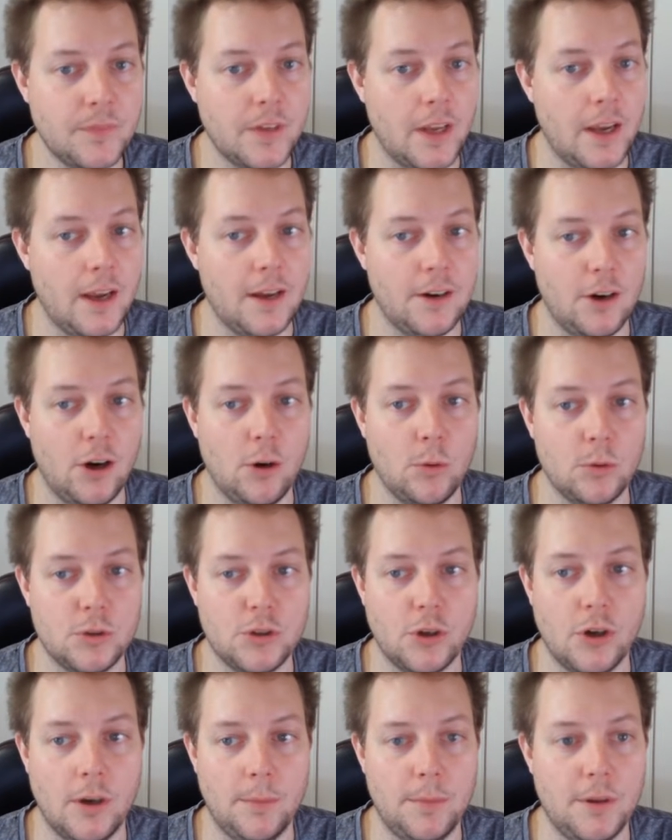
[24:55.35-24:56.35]
and I will
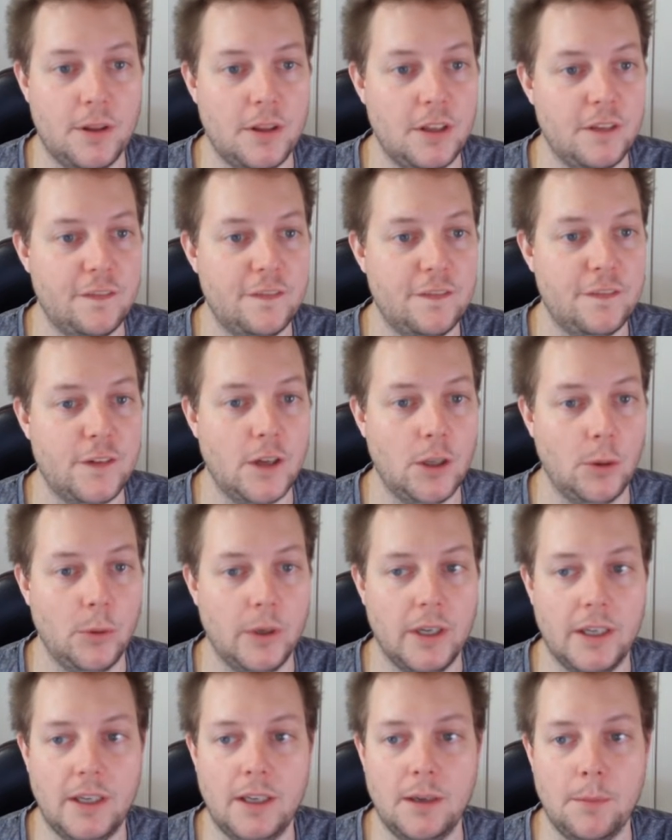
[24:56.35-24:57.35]
type the
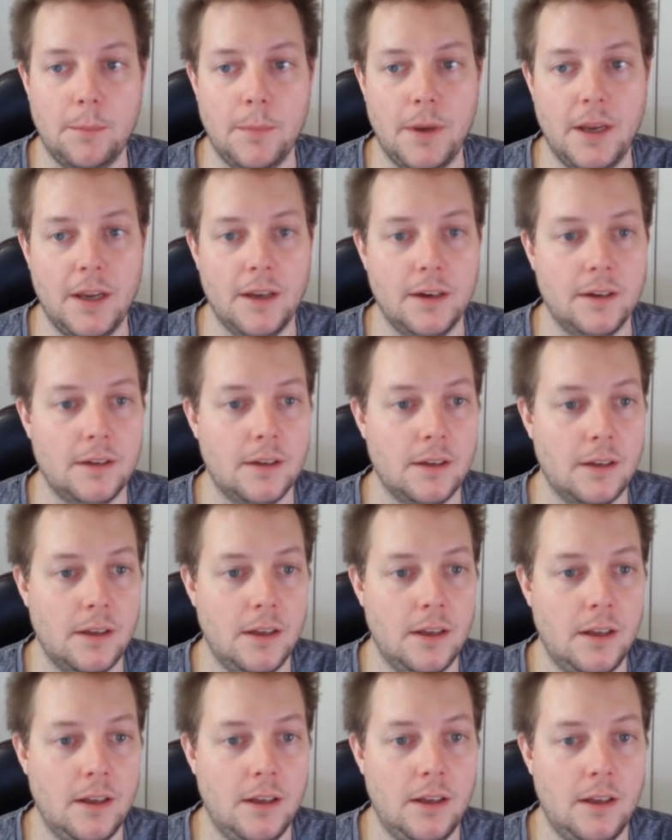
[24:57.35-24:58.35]
following command.
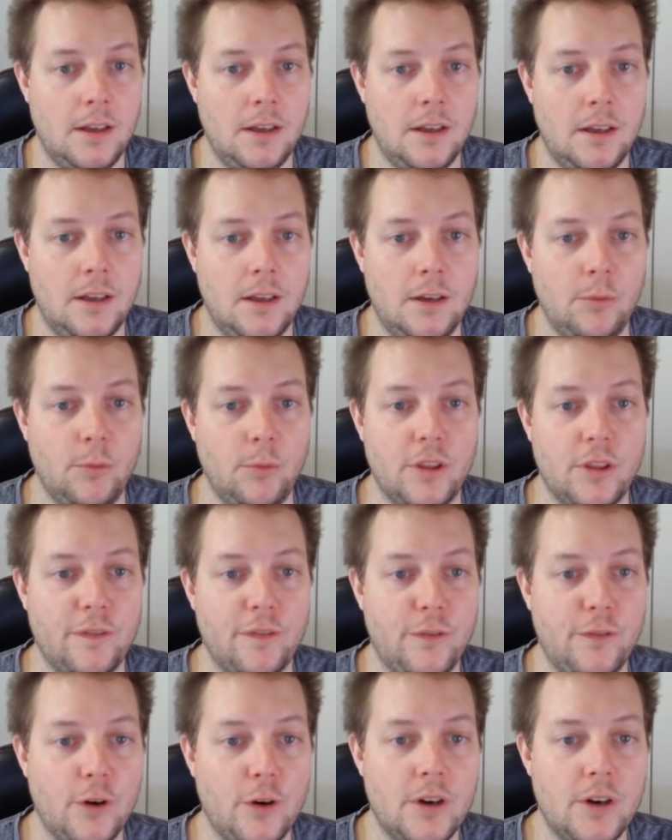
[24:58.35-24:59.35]
with the
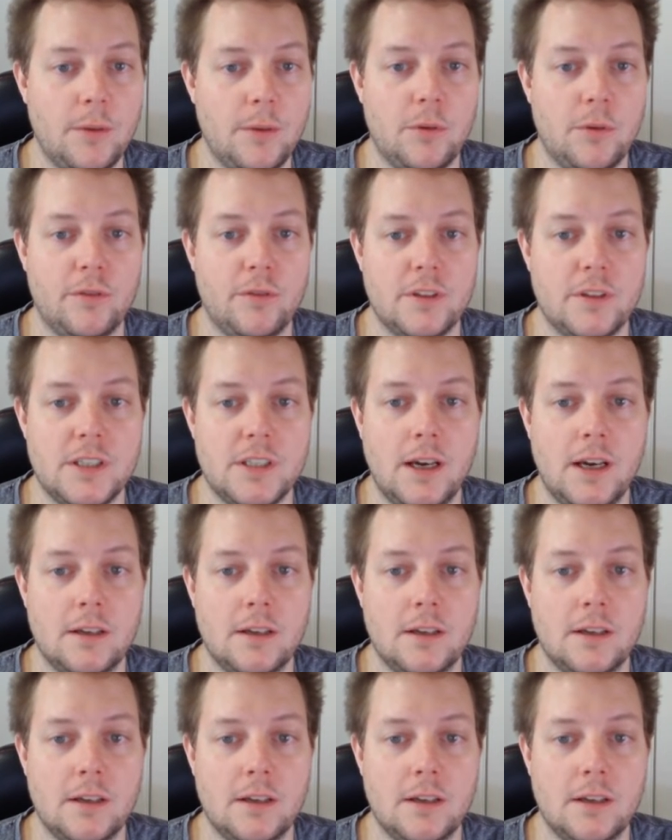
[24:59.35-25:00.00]
phone number of the target